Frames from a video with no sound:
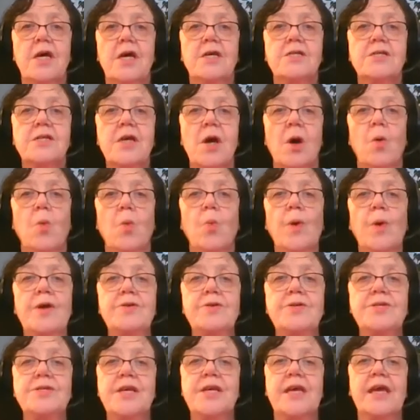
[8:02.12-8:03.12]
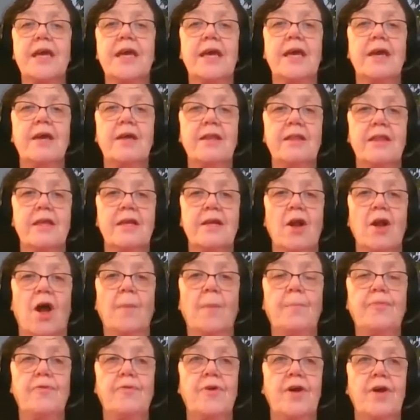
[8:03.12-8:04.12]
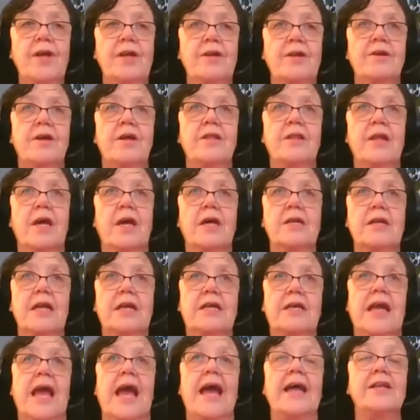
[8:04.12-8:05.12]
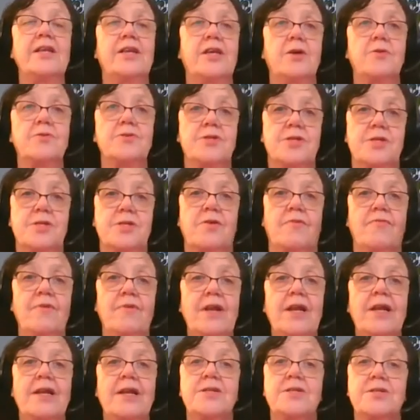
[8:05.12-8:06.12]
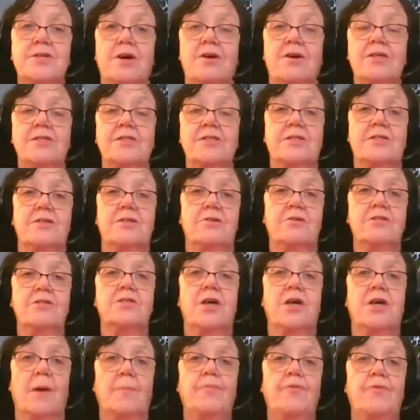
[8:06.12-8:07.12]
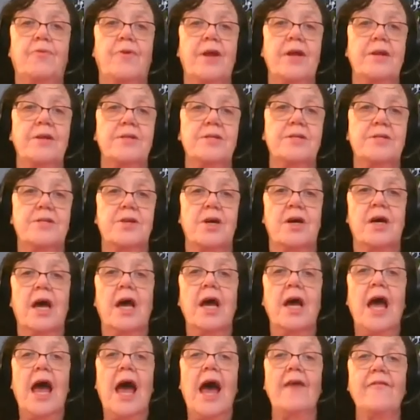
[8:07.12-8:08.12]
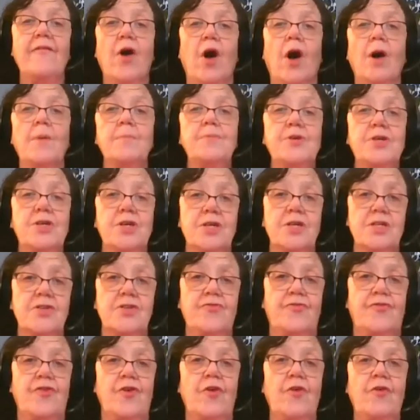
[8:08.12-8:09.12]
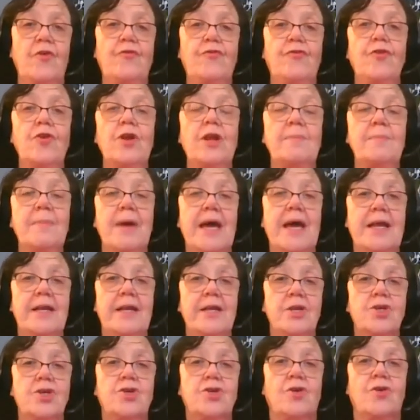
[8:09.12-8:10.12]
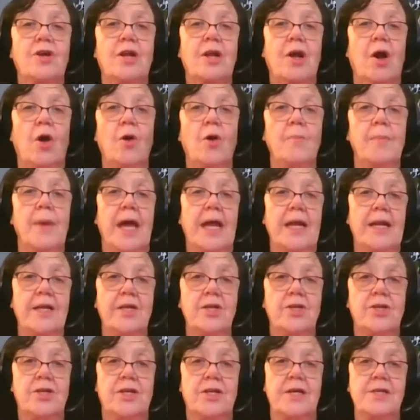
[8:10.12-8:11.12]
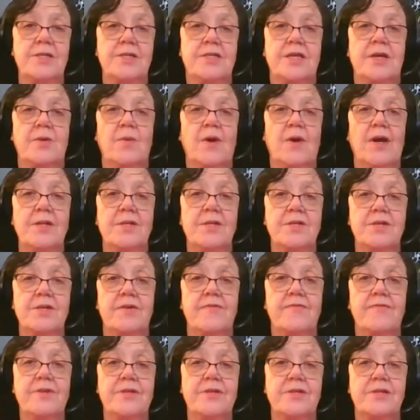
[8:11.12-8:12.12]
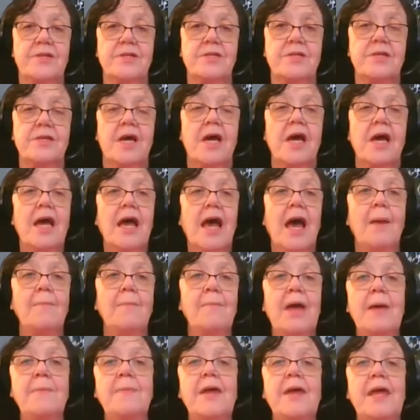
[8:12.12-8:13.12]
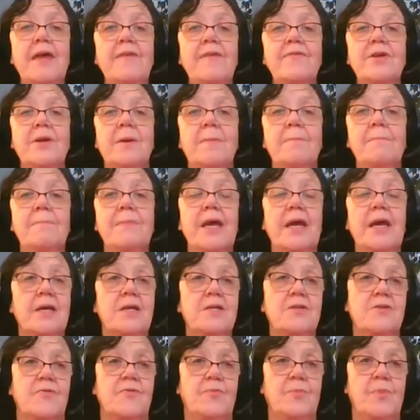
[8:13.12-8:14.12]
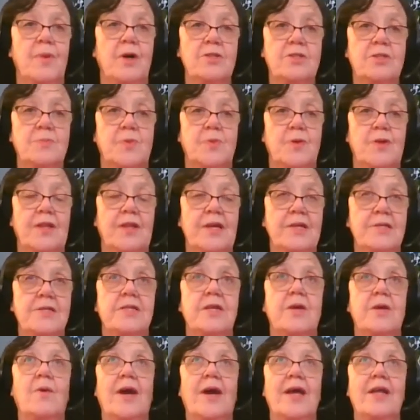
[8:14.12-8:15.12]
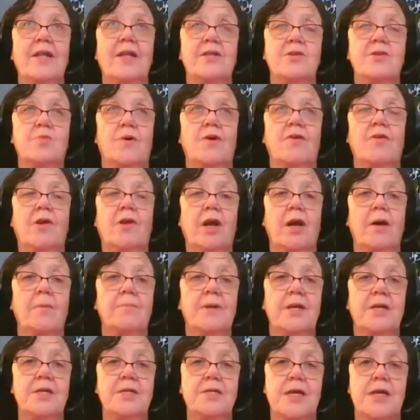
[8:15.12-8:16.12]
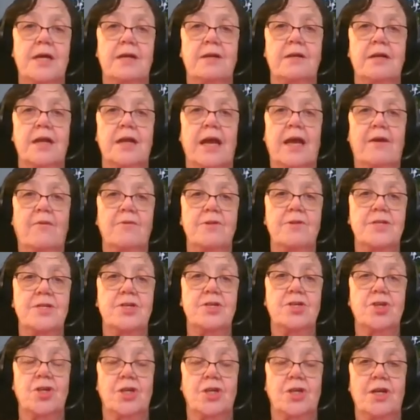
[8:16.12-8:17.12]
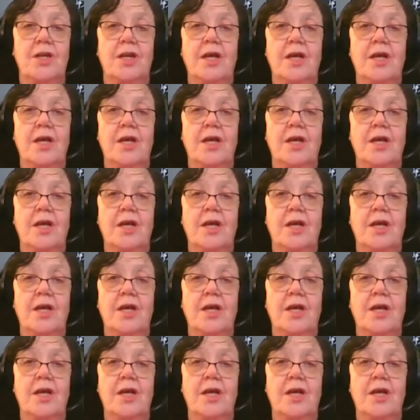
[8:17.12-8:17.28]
So we're seeing that end users are really starting to look to operators to have options for fully managed or co-managed SD-WAN services, and maybe even a mix of multiple SD-WANs where a company's had an acquisition.